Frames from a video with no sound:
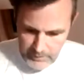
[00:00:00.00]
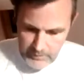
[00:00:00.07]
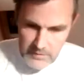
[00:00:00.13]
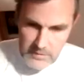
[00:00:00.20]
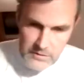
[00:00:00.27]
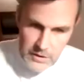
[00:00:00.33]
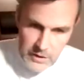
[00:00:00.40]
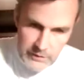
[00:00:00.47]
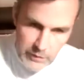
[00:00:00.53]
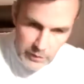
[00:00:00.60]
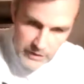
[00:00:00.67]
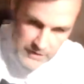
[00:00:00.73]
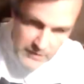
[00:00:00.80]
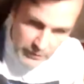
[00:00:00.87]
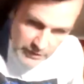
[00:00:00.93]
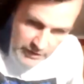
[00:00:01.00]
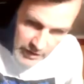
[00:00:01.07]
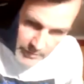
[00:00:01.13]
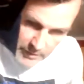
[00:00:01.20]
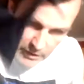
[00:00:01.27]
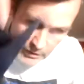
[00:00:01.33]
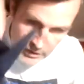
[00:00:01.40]
So I've got this
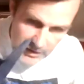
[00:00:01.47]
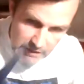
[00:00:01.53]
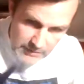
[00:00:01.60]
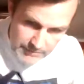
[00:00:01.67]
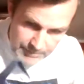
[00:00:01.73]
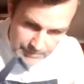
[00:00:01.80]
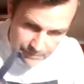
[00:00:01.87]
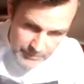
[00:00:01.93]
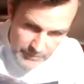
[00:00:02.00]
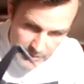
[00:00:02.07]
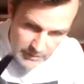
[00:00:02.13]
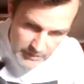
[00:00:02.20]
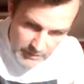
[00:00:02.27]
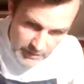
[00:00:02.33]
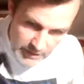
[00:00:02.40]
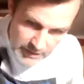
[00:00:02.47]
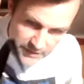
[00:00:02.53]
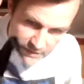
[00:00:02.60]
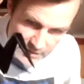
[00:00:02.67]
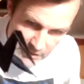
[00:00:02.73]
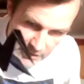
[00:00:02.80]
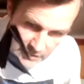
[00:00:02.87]
Origami Crane. I
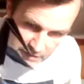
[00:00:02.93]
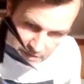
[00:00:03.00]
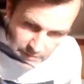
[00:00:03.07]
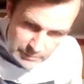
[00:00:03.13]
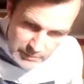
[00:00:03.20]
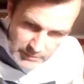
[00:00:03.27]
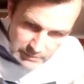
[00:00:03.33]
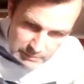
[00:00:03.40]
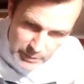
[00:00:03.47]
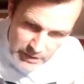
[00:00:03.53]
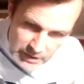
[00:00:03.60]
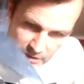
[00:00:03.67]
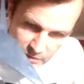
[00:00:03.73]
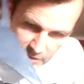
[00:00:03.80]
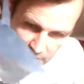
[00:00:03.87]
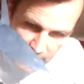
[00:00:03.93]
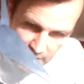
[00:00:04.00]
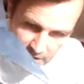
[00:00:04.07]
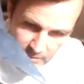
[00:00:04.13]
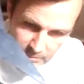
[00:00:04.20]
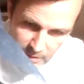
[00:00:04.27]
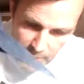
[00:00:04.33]
started being interested
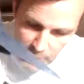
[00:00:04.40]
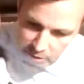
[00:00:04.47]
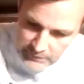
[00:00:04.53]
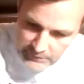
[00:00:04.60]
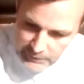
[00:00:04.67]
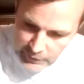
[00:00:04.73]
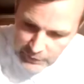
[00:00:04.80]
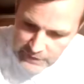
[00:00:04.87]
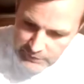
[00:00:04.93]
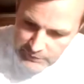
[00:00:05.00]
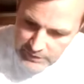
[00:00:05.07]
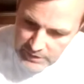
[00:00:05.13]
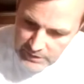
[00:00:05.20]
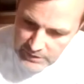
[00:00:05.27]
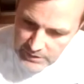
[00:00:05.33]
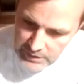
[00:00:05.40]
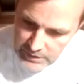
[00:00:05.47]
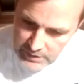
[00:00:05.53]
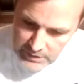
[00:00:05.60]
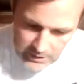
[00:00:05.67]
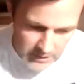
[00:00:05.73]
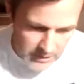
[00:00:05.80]
in memory and philosophy
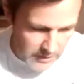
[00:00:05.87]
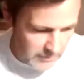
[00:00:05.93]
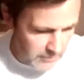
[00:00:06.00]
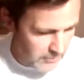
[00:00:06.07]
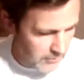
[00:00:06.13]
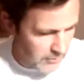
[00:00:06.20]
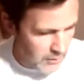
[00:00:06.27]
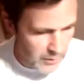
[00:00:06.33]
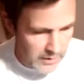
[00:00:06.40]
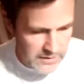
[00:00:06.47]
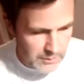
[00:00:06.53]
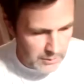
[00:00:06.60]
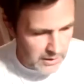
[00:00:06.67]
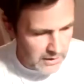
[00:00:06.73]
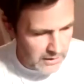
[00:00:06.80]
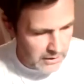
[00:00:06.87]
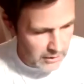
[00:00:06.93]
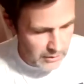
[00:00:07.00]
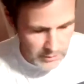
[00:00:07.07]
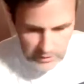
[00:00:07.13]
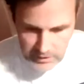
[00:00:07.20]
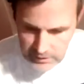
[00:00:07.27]
quite a while
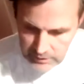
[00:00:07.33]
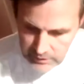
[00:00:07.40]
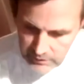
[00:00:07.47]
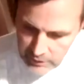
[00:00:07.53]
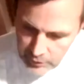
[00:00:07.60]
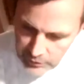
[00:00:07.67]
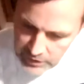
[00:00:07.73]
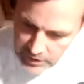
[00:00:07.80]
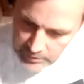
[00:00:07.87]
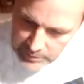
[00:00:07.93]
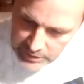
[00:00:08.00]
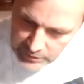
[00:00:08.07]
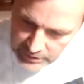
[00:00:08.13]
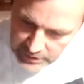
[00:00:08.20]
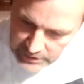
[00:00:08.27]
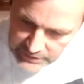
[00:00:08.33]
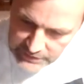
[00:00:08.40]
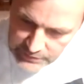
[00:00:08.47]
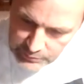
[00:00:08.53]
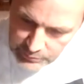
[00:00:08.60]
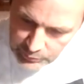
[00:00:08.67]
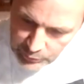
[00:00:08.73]
ago, and the Origami Crane
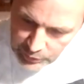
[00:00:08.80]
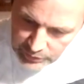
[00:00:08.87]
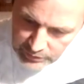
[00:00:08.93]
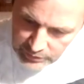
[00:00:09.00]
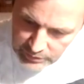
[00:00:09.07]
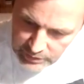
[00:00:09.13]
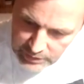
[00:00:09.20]
is one